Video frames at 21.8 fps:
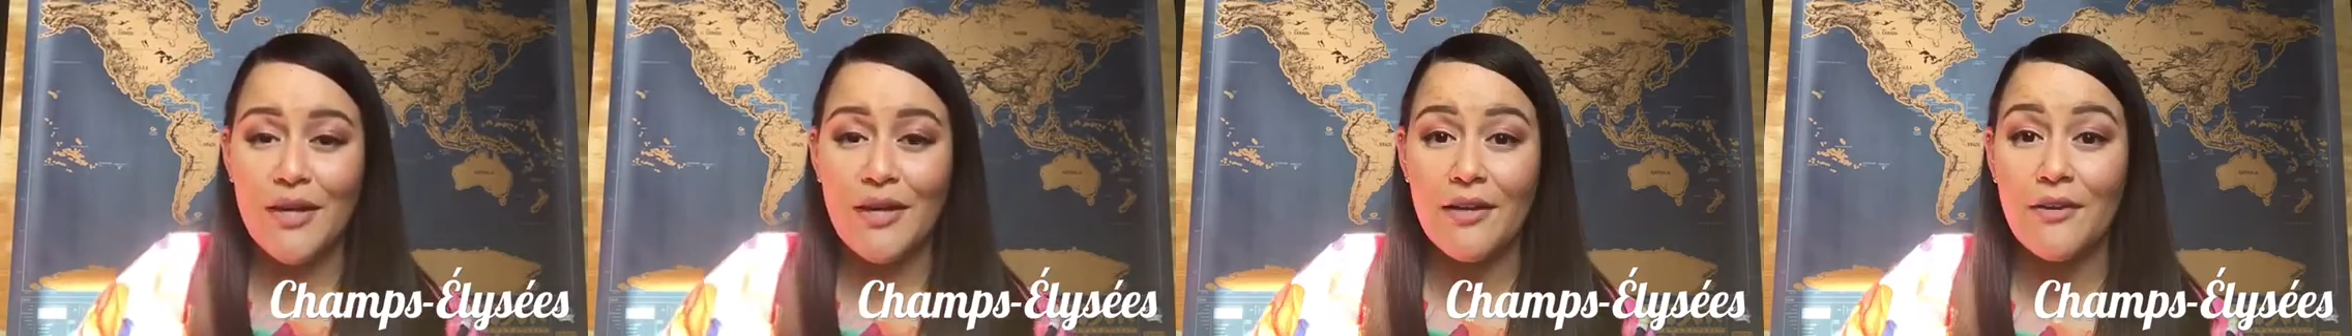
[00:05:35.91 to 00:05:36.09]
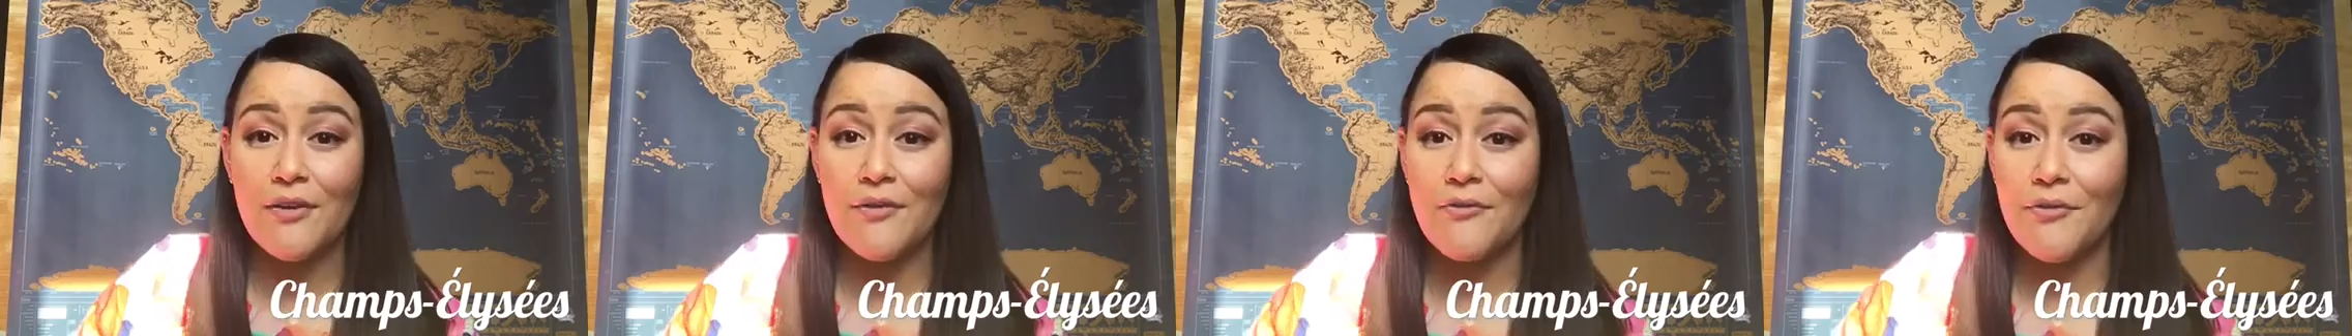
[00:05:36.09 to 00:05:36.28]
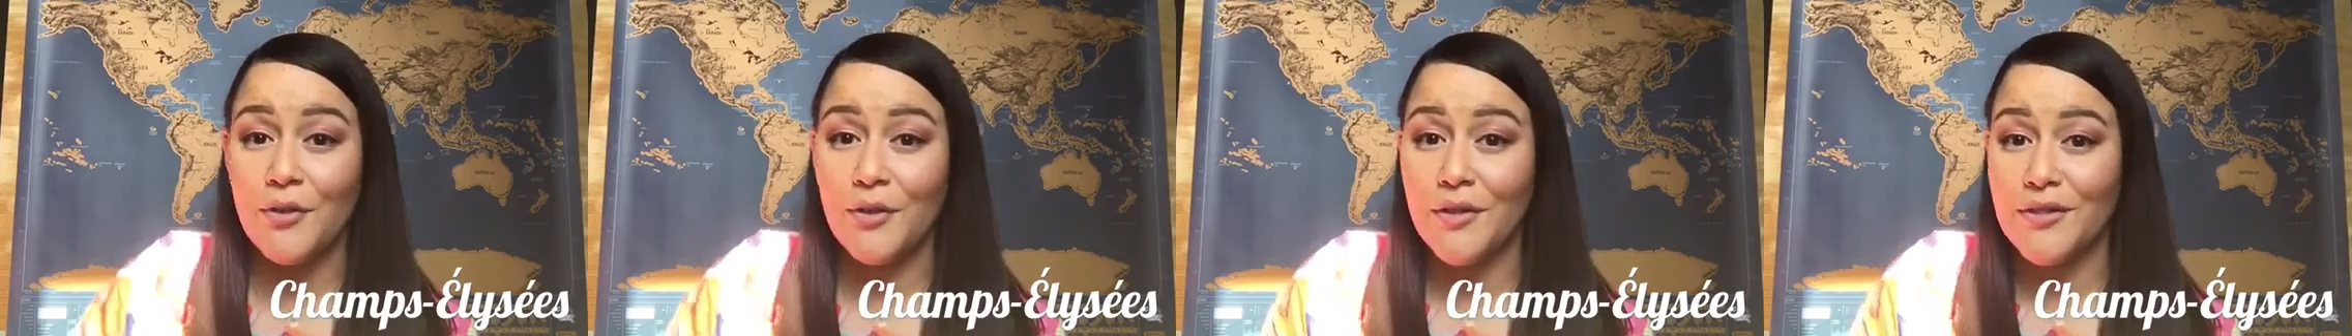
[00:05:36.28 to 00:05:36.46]

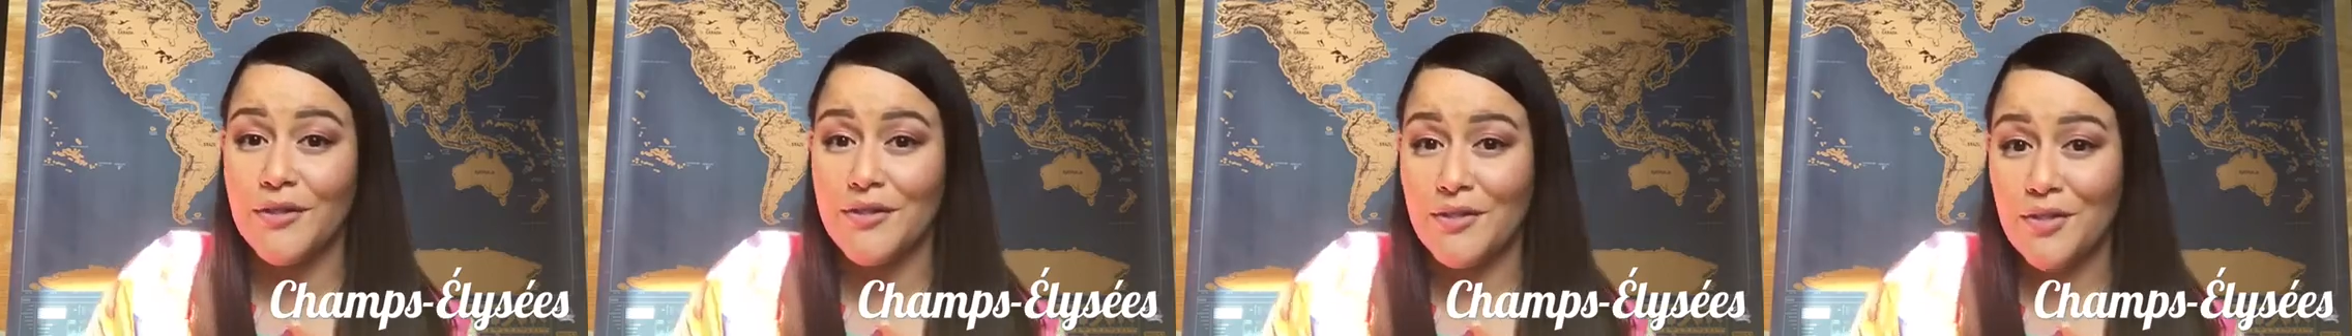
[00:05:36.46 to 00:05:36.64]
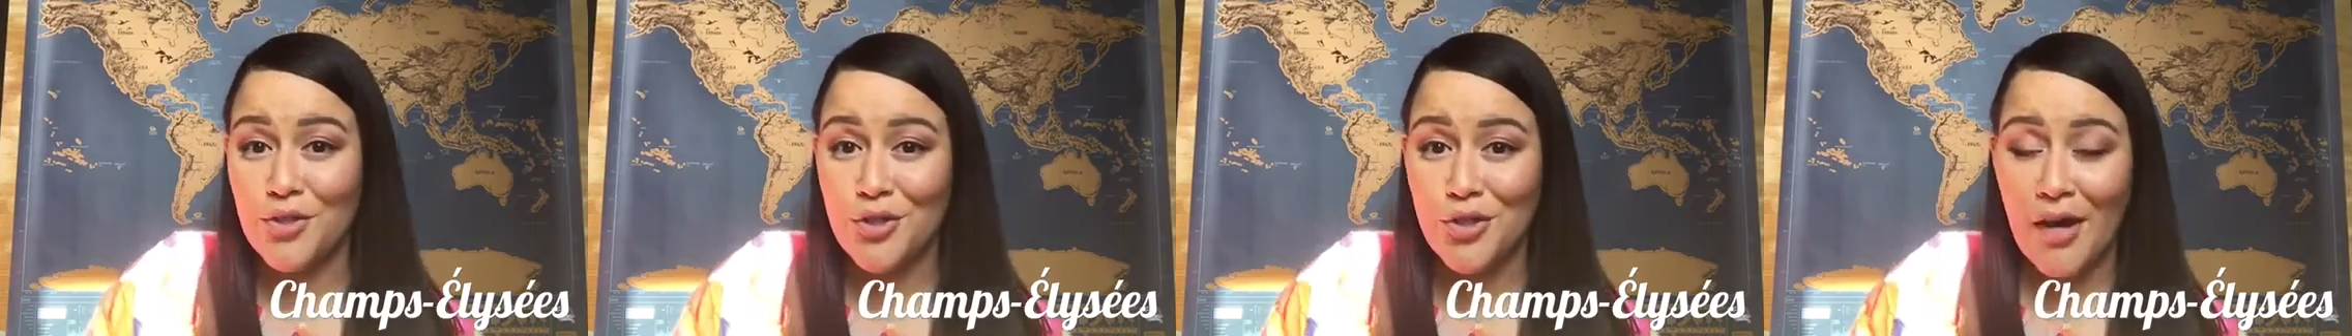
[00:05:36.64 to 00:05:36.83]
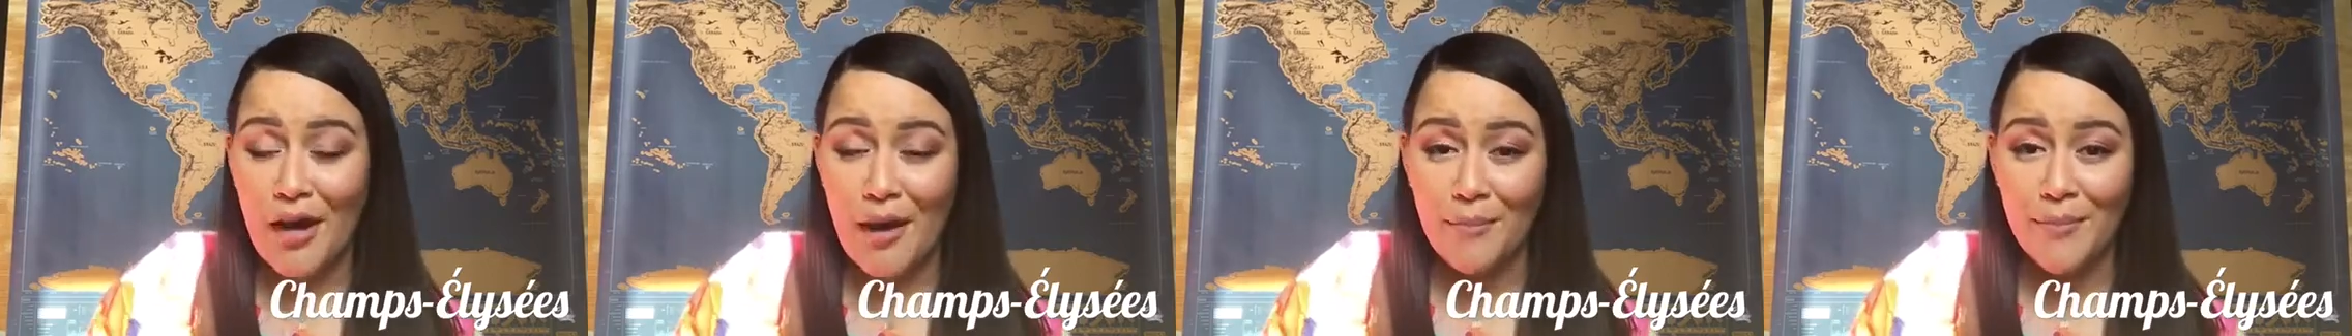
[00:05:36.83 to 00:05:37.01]
if you're into
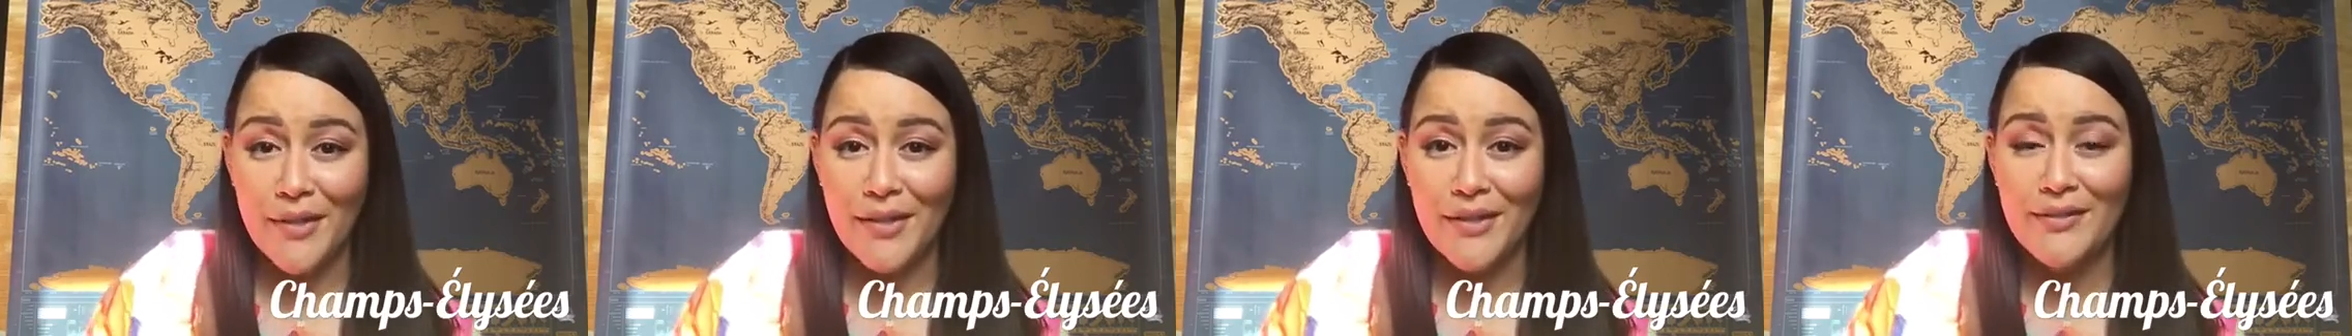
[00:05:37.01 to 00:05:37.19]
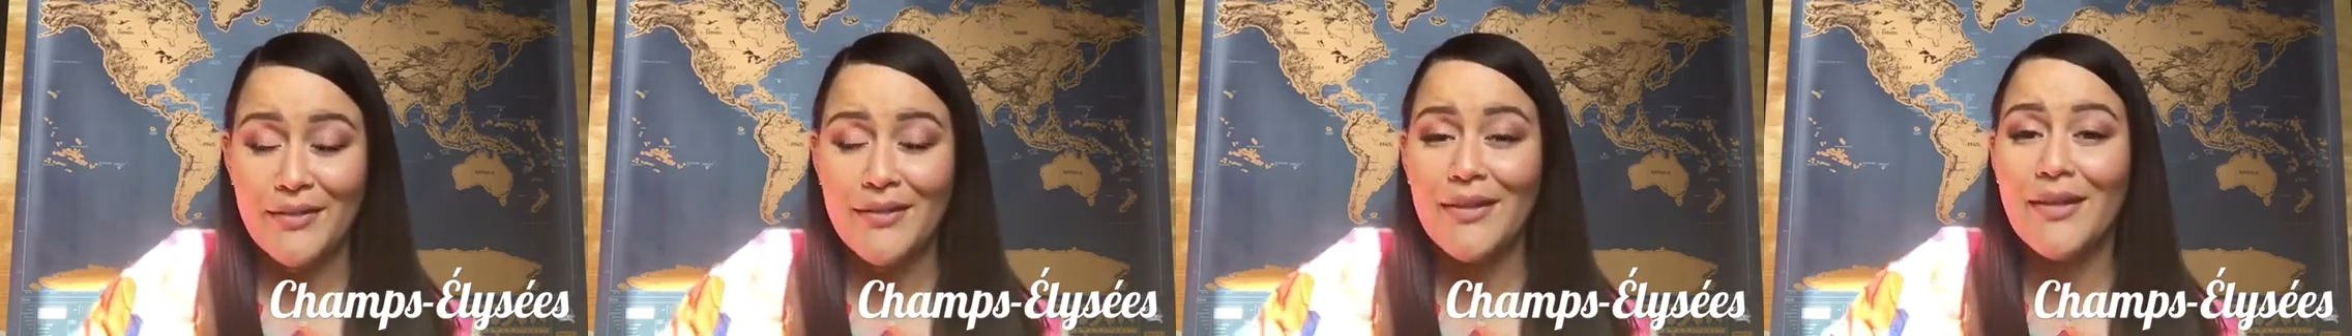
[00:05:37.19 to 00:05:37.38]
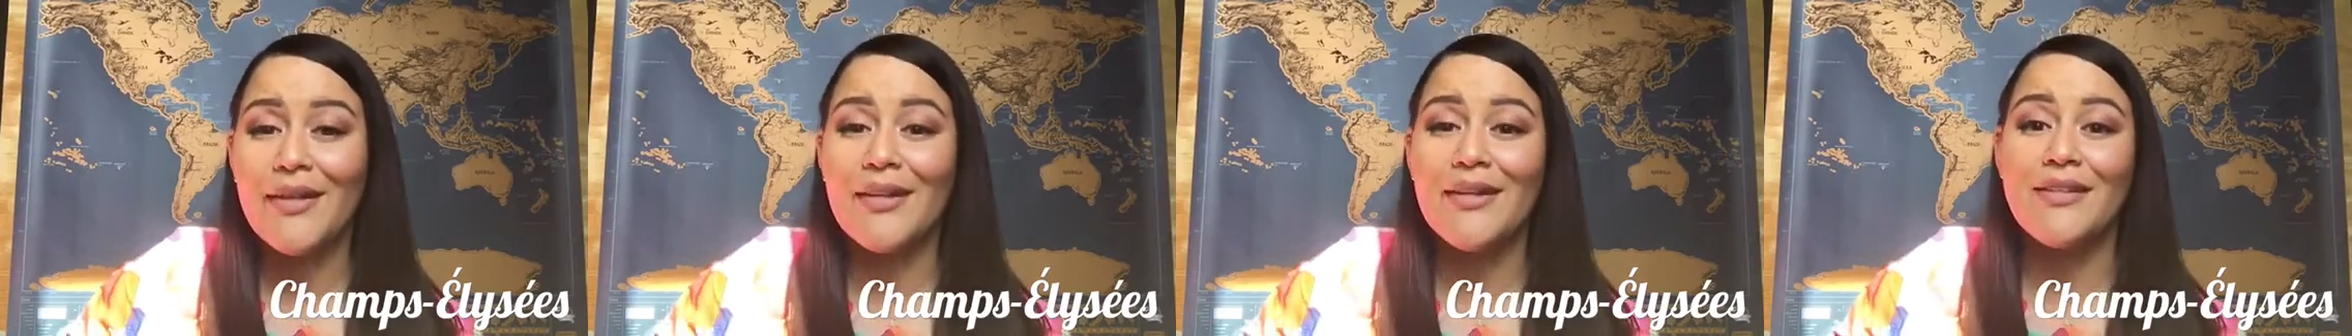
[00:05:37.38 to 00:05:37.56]

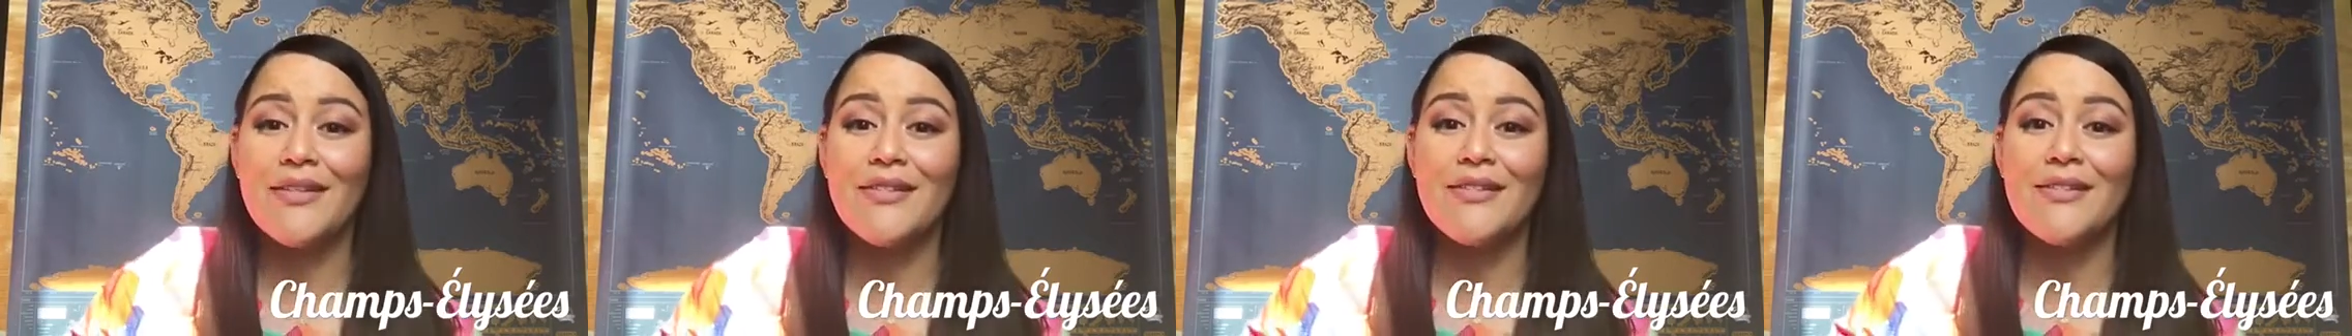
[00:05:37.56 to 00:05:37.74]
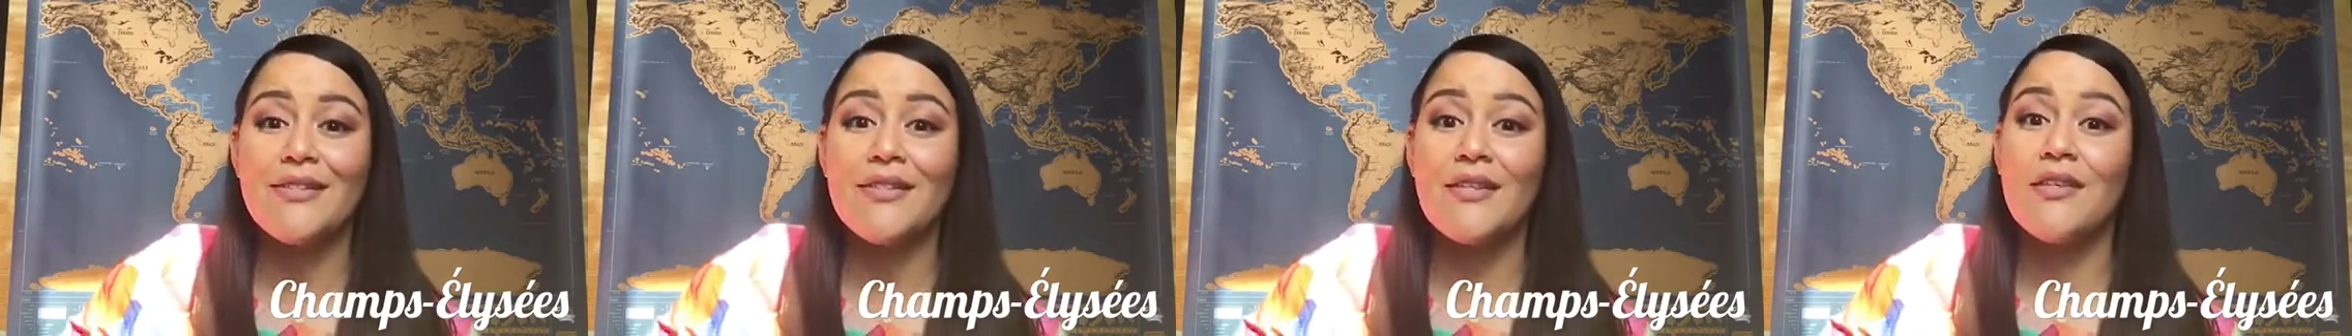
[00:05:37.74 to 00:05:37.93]
shopping is